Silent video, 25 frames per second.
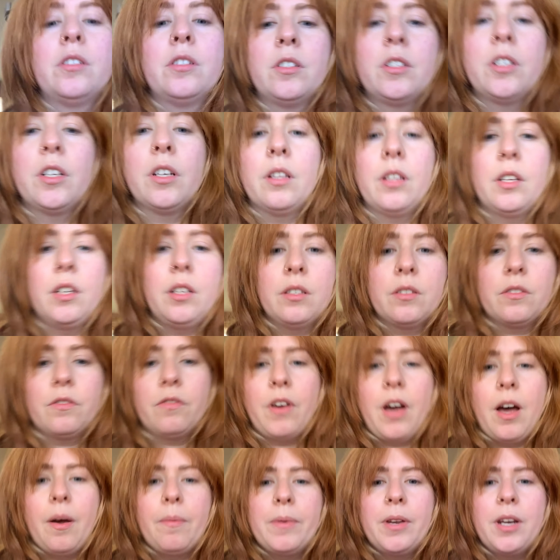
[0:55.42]
Chili's
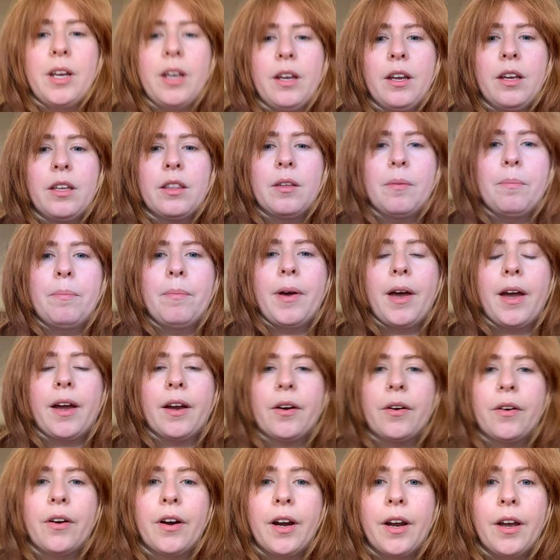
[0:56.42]
vomiting in the
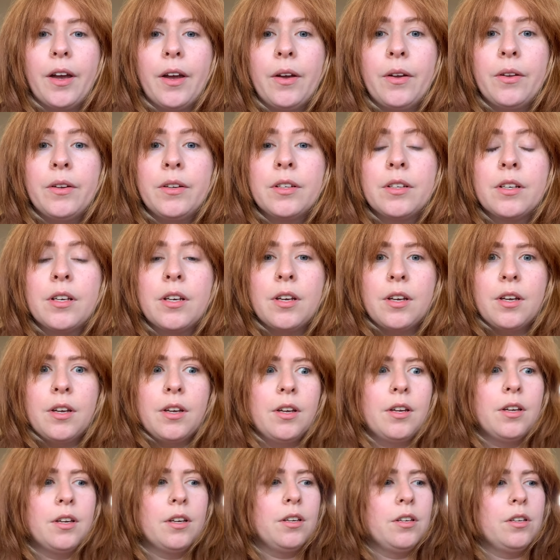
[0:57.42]
background.
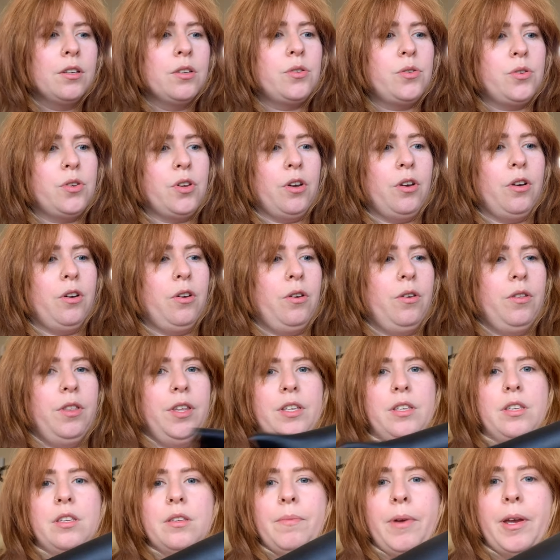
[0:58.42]
So
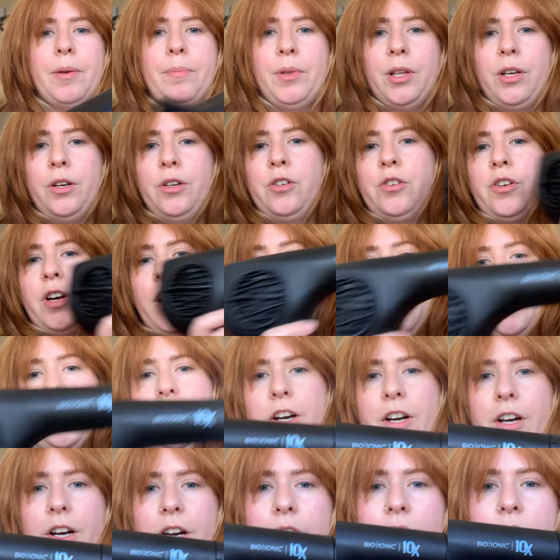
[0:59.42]
this is my blow
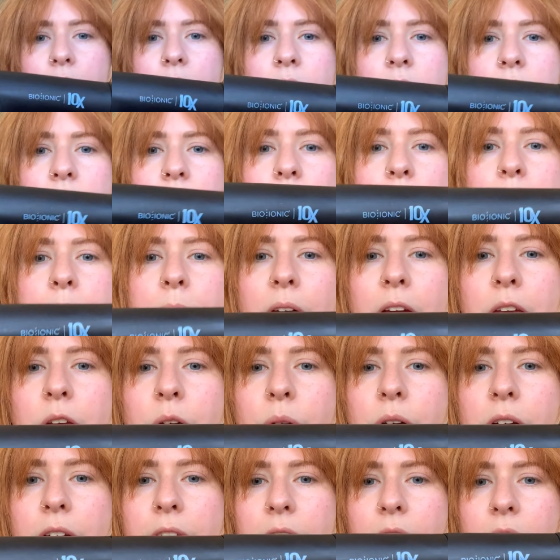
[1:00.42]
dryer,
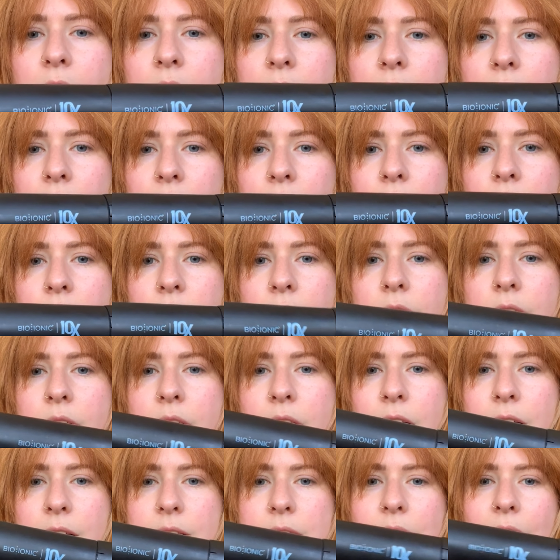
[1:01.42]
Bioionic.
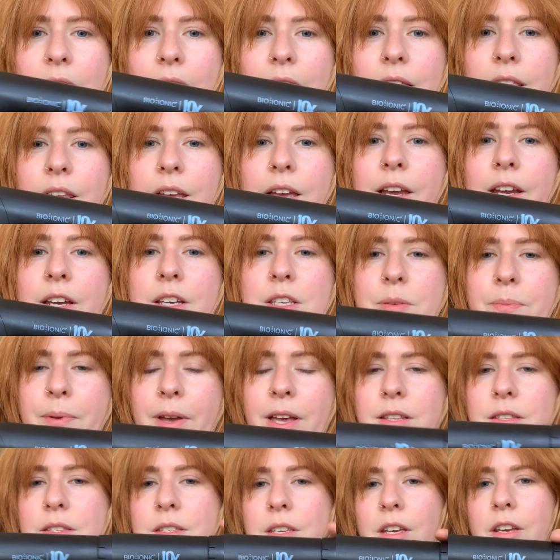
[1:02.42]
It's hella
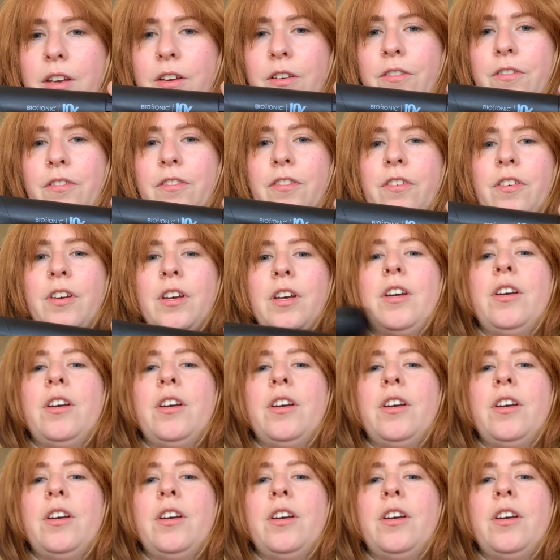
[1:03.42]
expensive.